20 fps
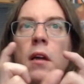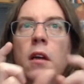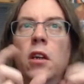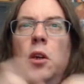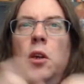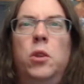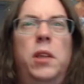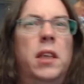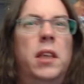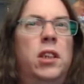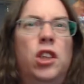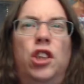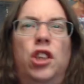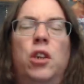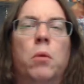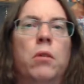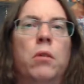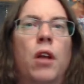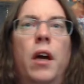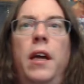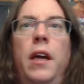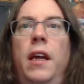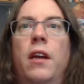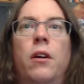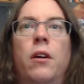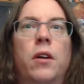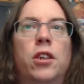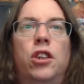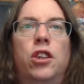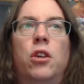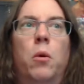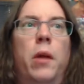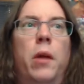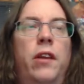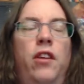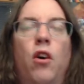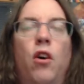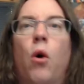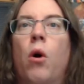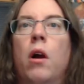Usually it's to show light or to show like
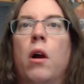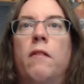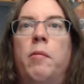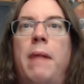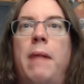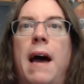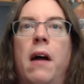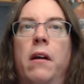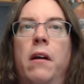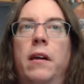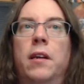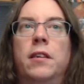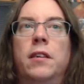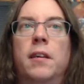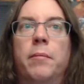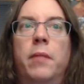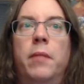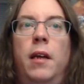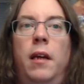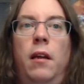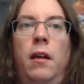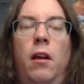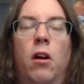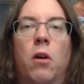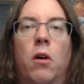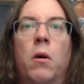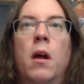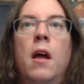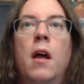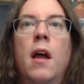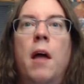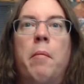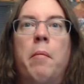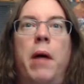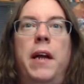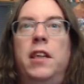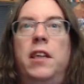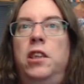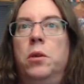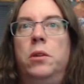the aura of a paladin or something, But
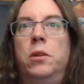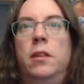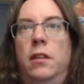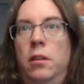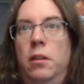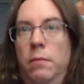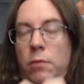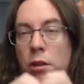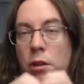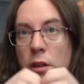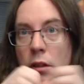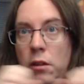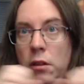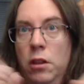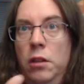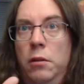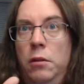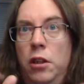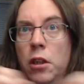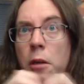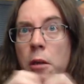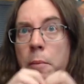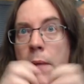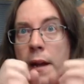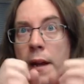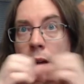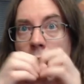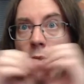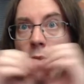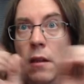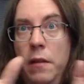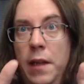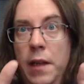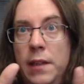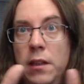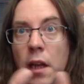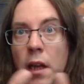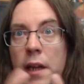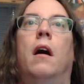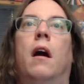I just use it to depict
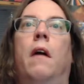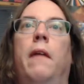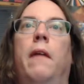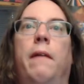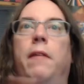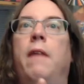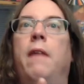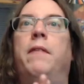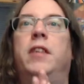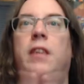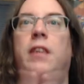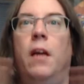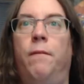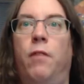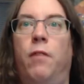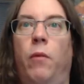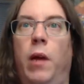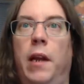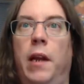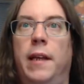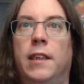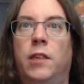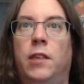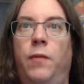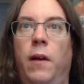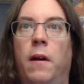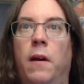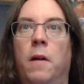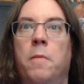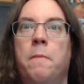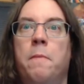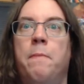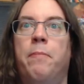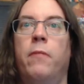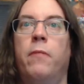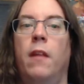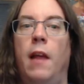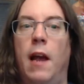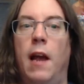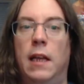these lights. They have this 10-foot radius sphere,
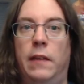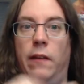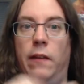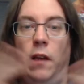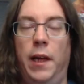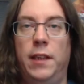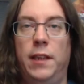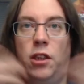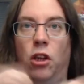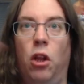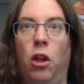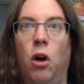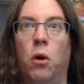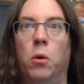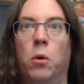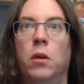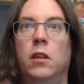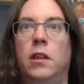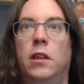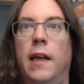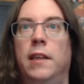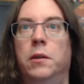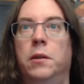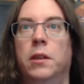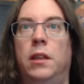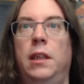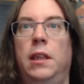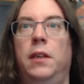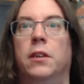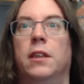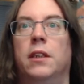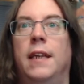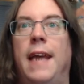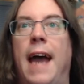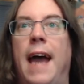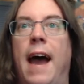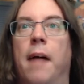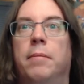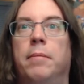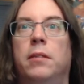and the lights glow. So as you can see, there's
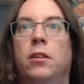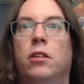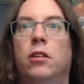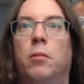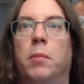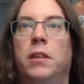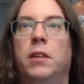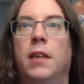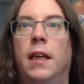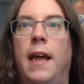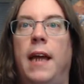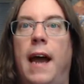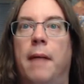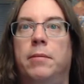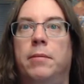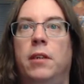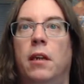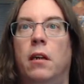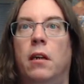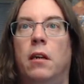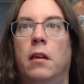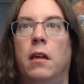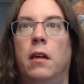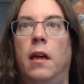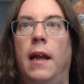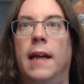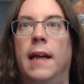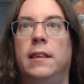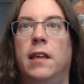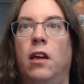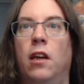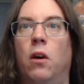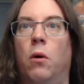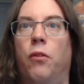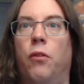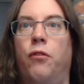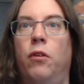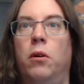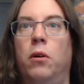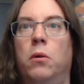gaps. There's a bunch of gaps here, and as they go
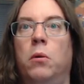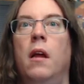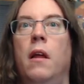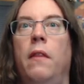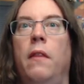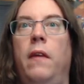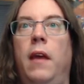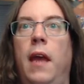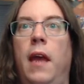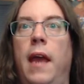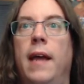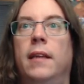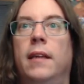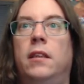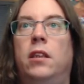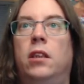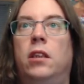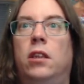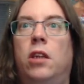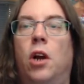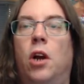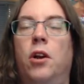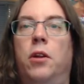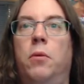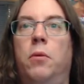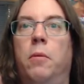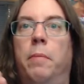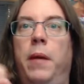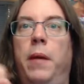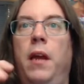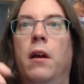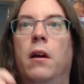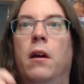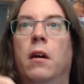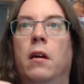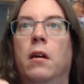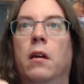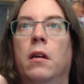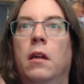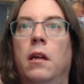through, the ants start to
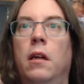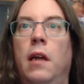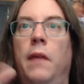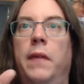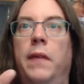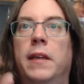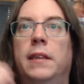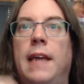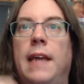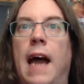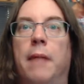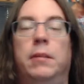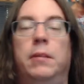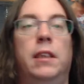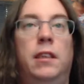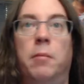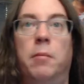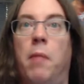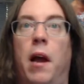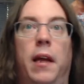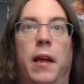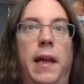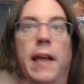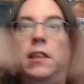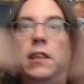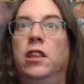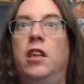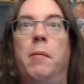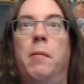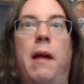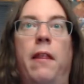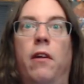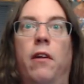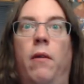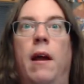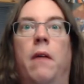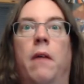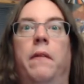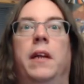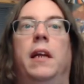appear in these gaps. These demonic ants just come out of the
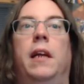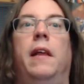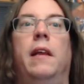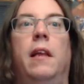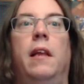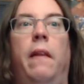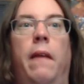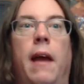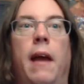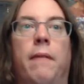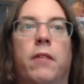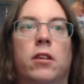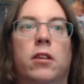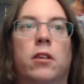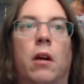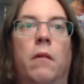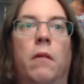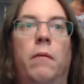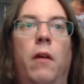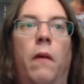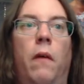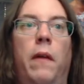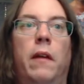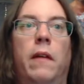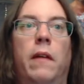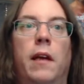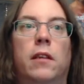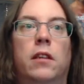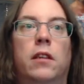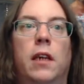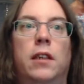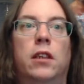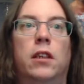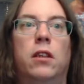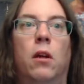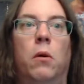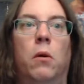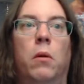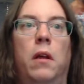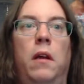ground, and they have to start. They
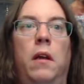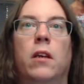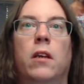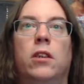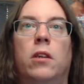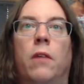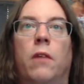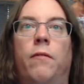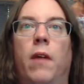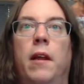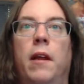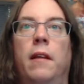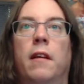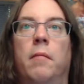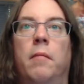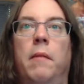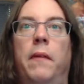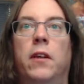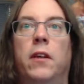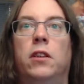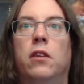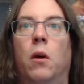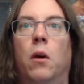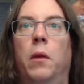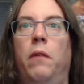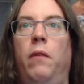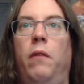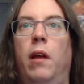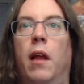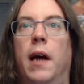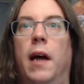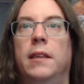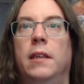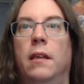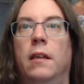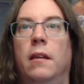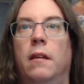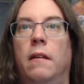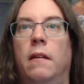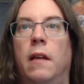slowly start fighting them, and they're slowly
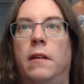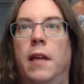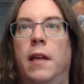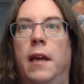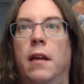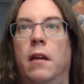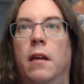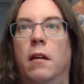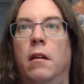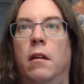realizing that they can.